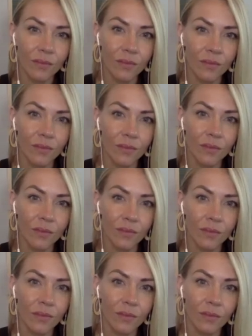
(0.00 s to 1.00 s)

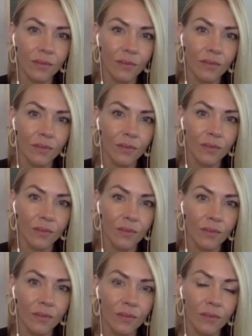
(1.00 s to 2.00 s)

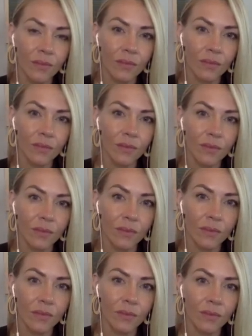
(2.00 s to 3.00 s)

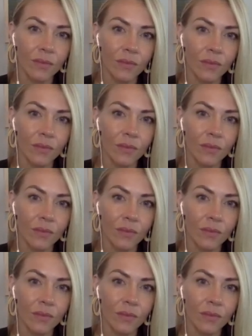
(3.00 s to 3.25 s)
(silent)